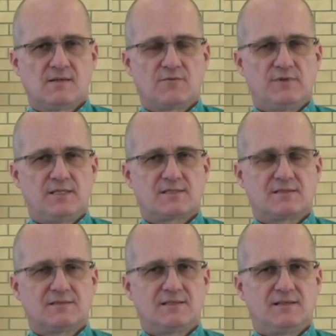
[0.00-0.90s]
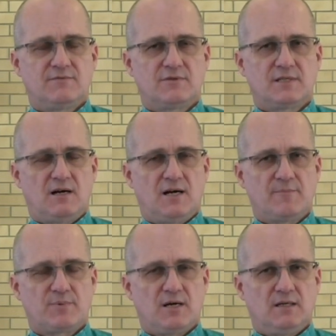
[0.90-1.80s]
Recently, a very
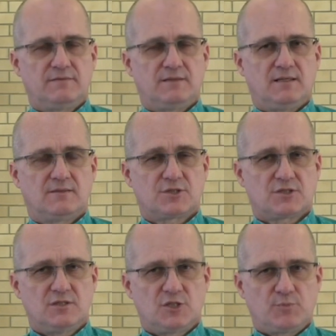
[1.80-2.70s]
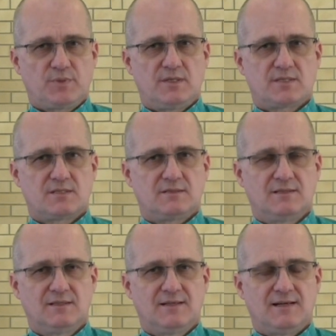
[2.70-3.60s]
high-profile church person
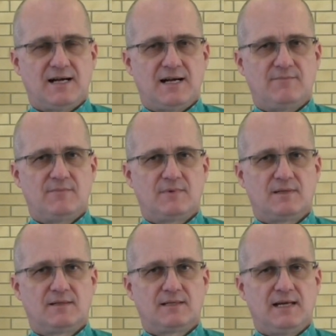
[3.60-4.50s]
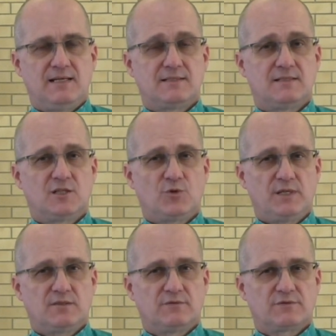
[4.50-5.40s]
gained an
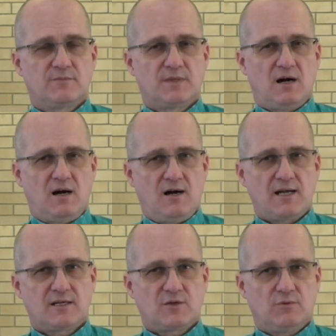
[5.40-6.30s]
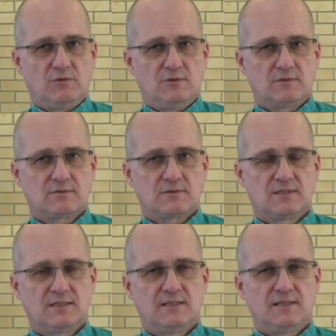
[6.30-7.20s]
acquittal from the High Court
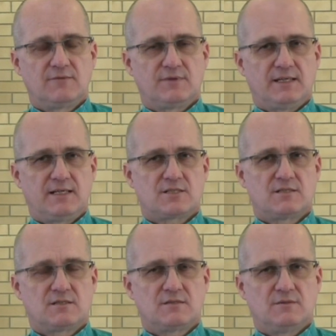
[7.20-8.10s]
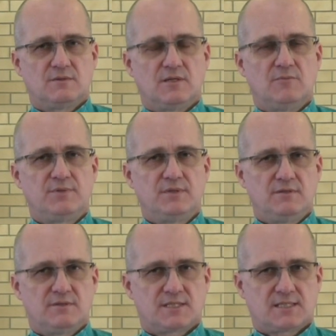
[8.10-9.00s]
in relation to
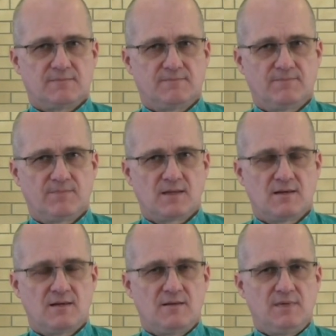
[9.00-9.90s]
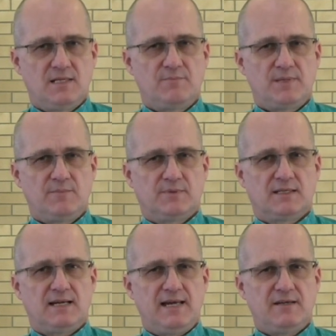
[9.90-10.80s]
abuse. And many people
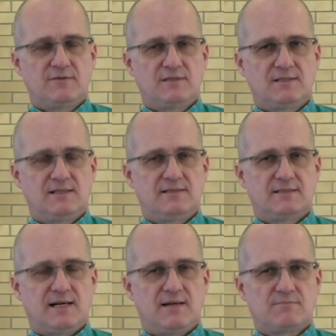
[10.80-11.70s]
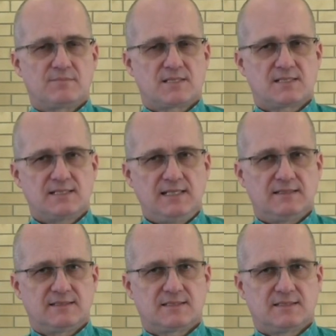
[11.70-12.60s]
are angry and
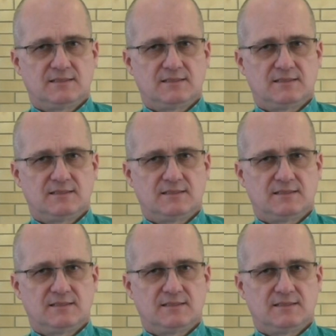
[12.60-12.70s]
upset.